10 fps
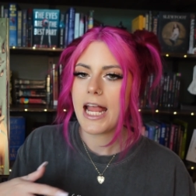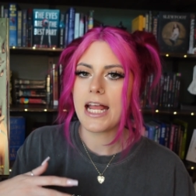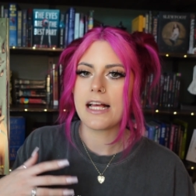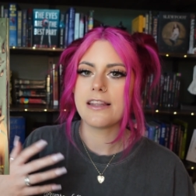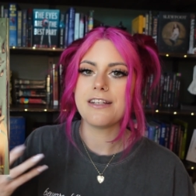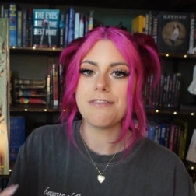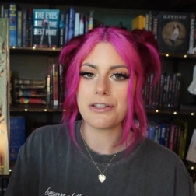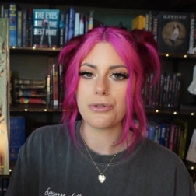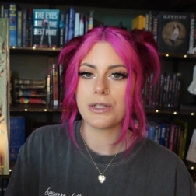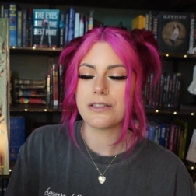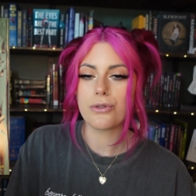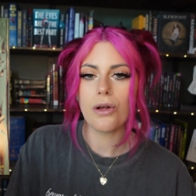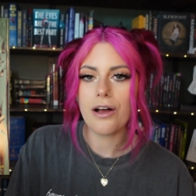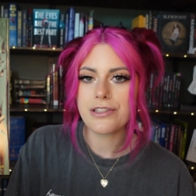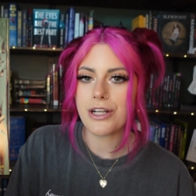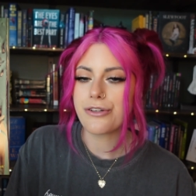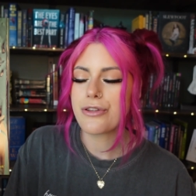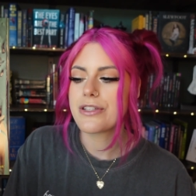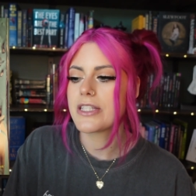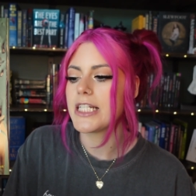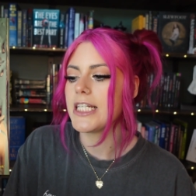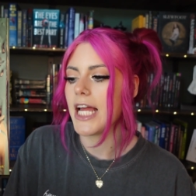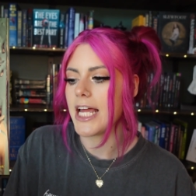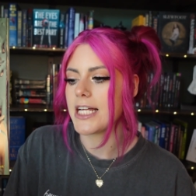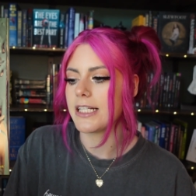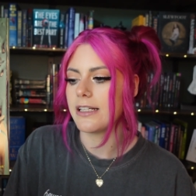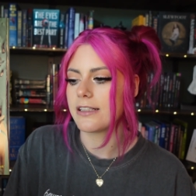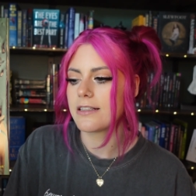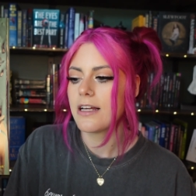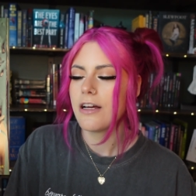and the vessel gets lost under the sea, and it